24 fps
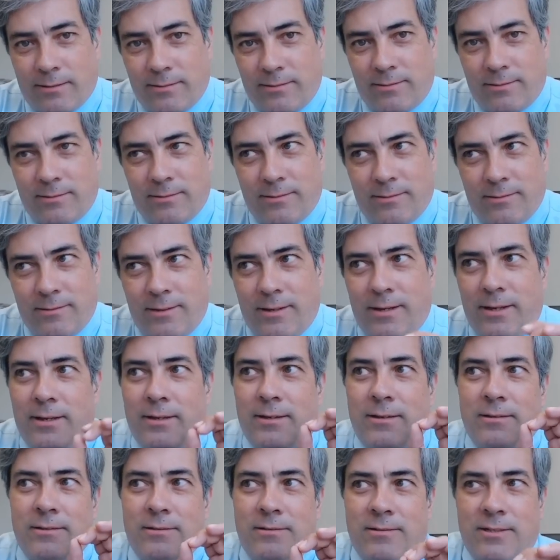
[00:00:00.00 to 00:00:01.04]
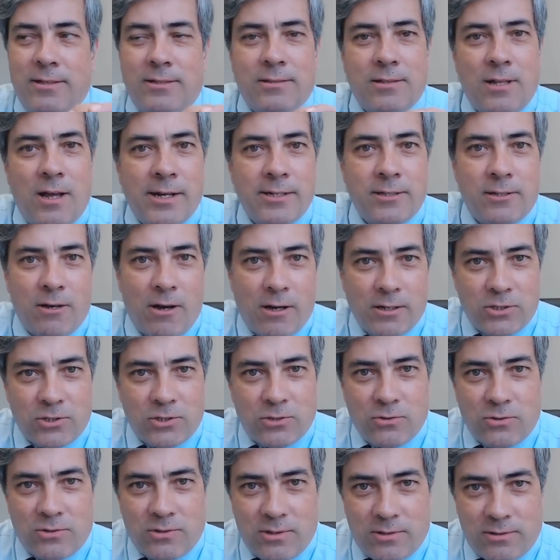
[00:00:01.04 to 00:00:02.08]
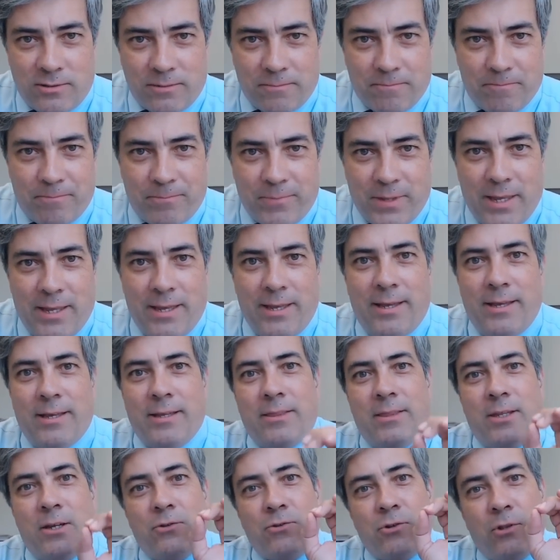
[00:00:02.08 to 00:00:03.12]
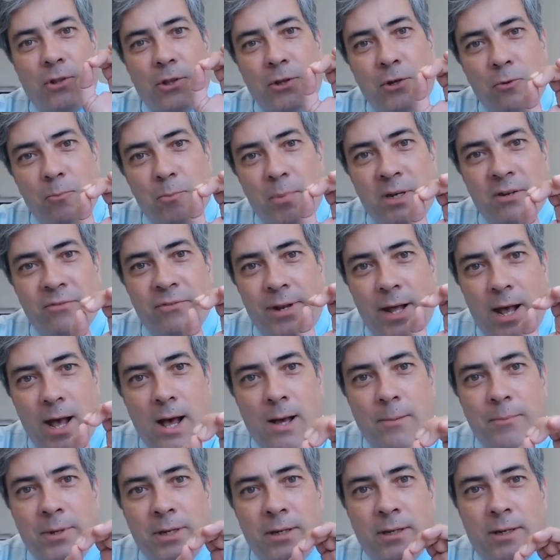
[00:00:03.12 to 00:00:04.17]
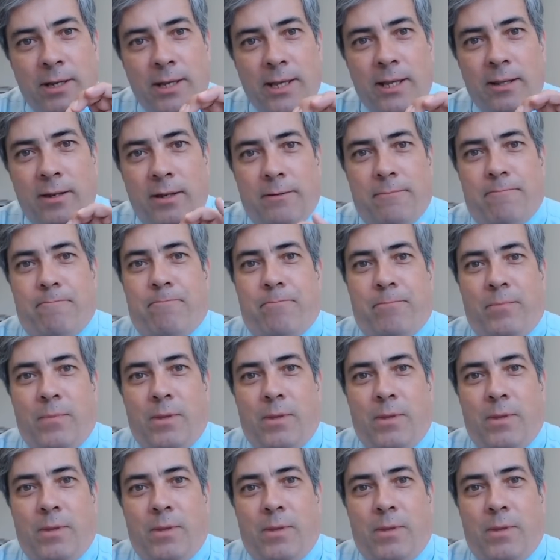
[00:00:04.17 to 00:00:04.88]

six, six-line talk show system, there's a little bit of an Omnia in it,